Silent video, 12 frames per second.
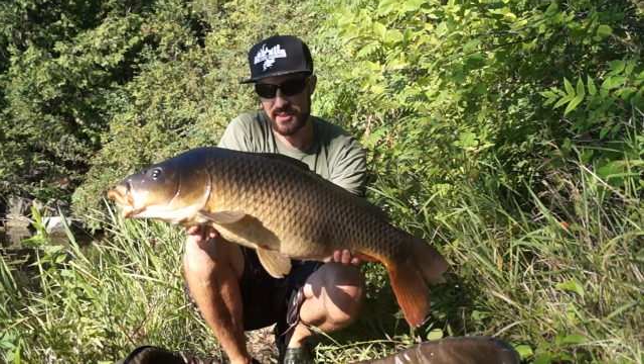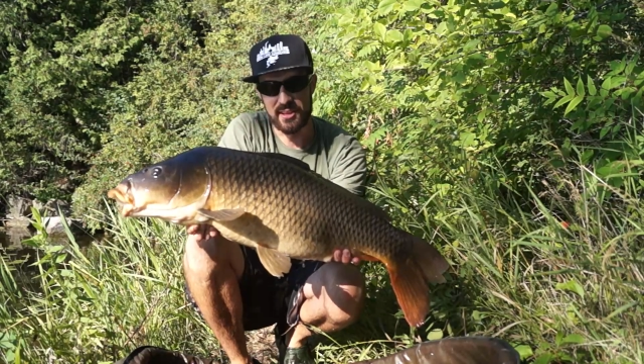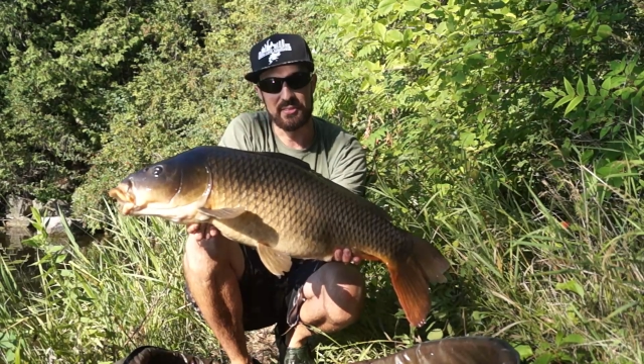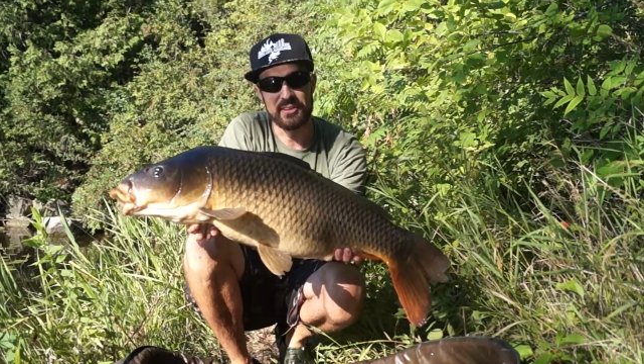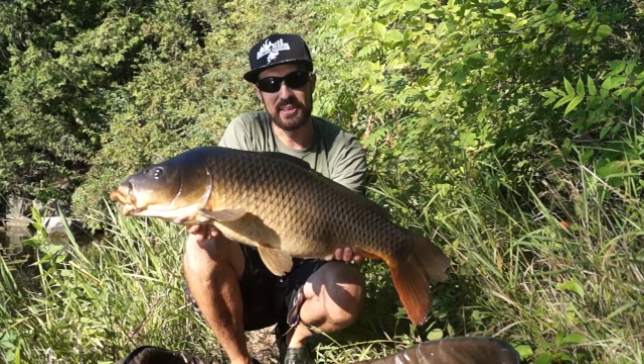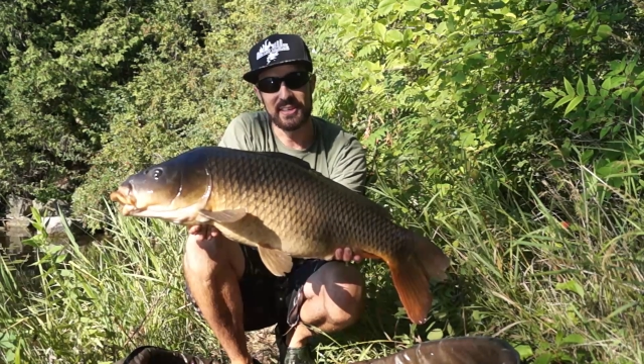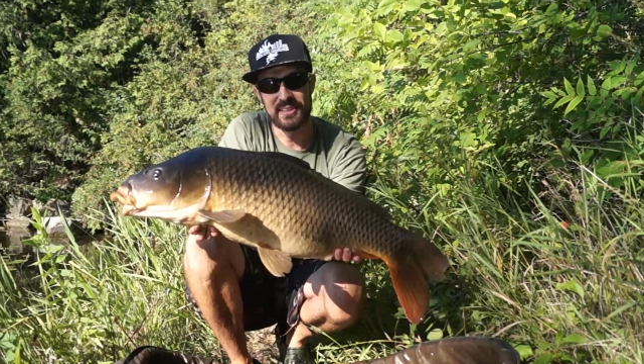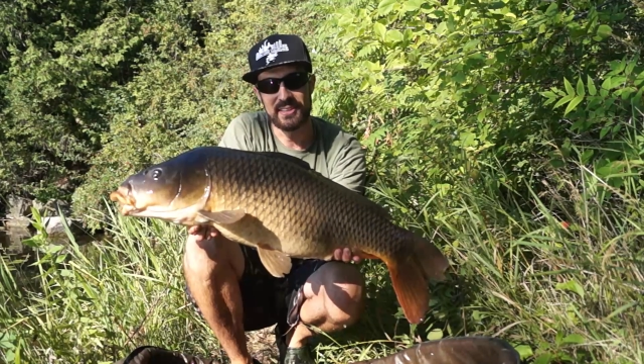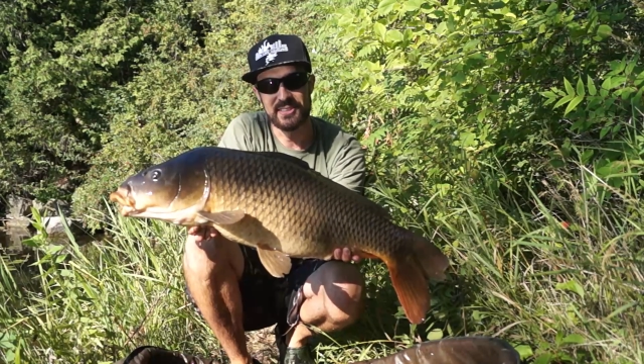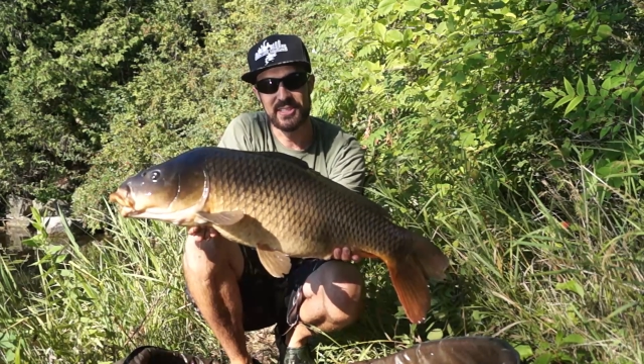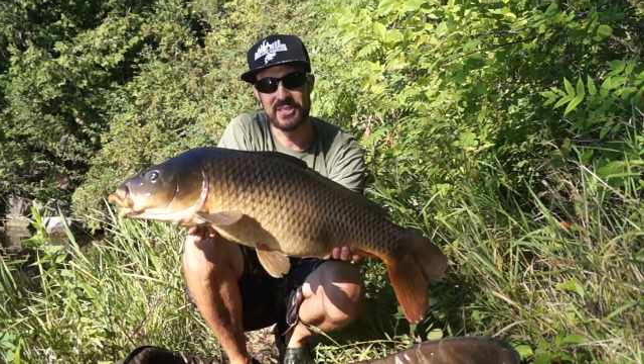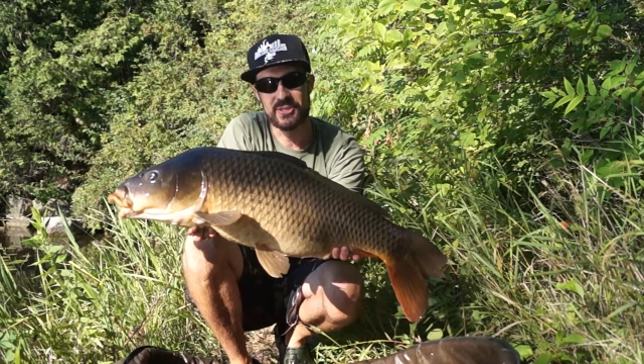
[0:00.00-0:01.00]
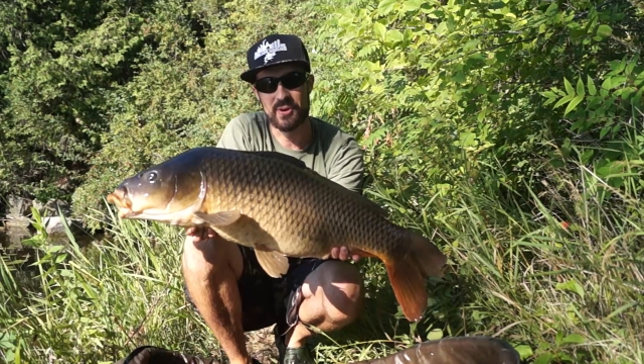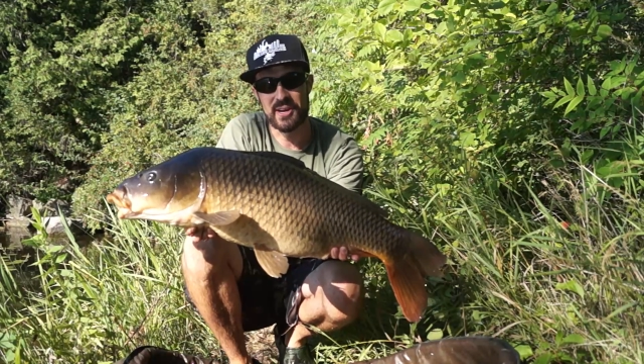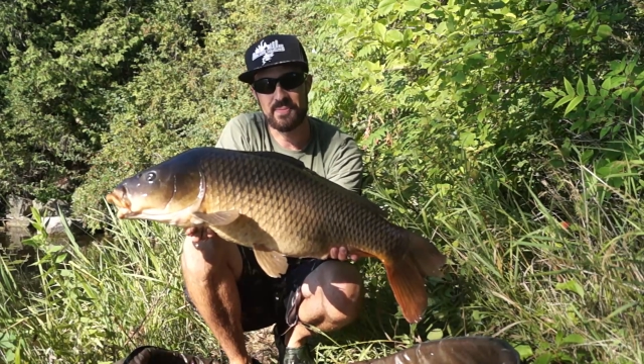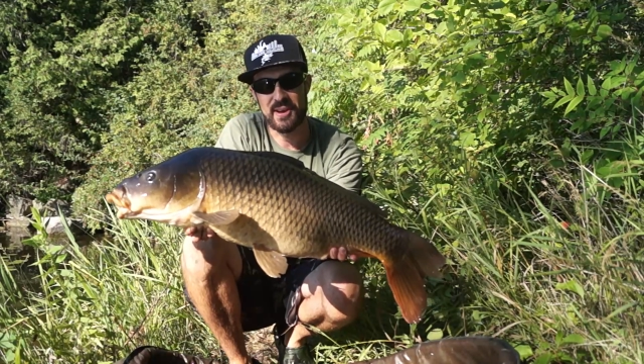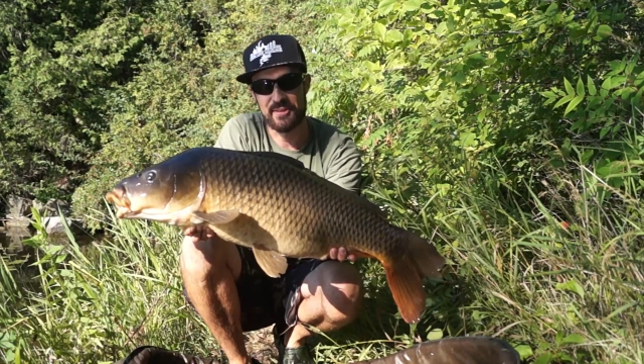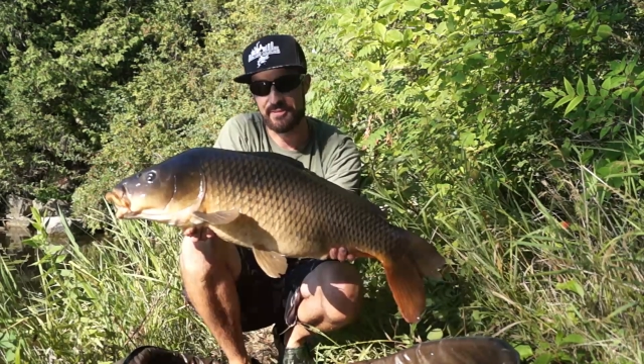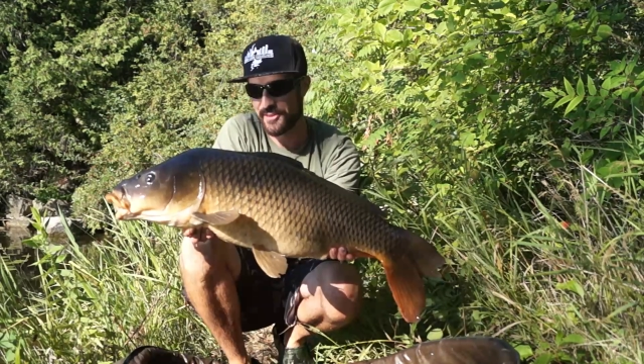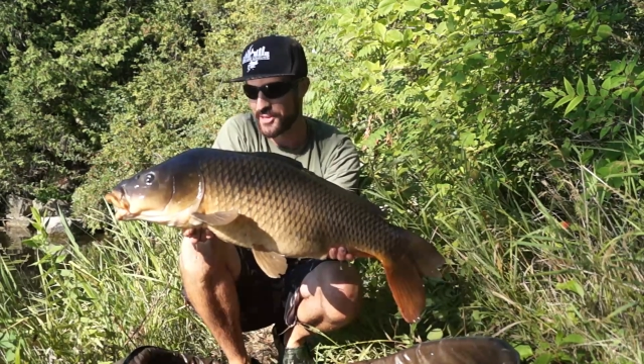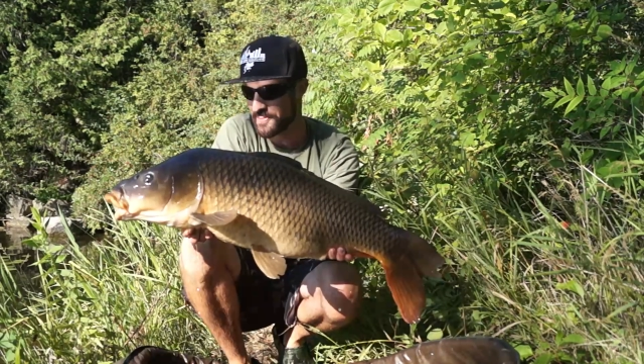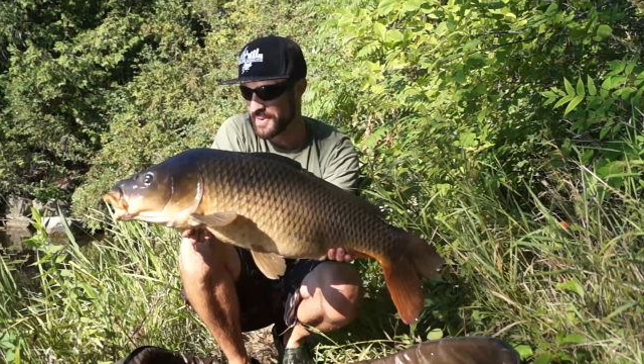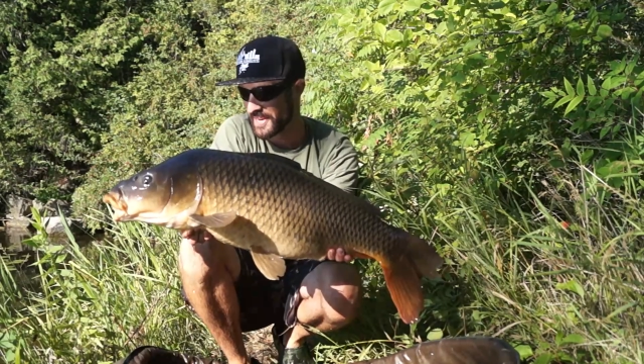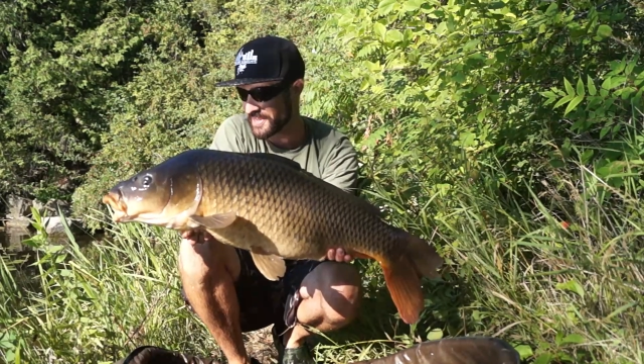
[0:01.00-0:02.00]
love it. Two 20-pound
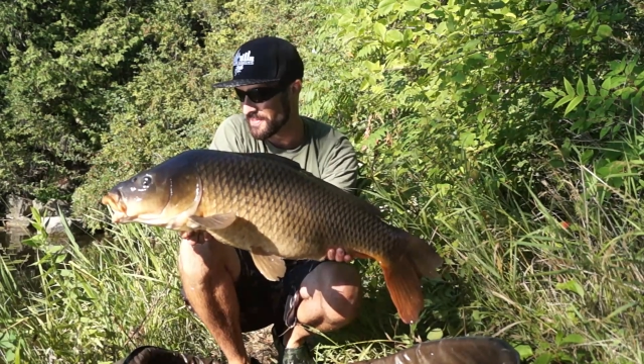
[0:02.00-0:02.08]
fish back to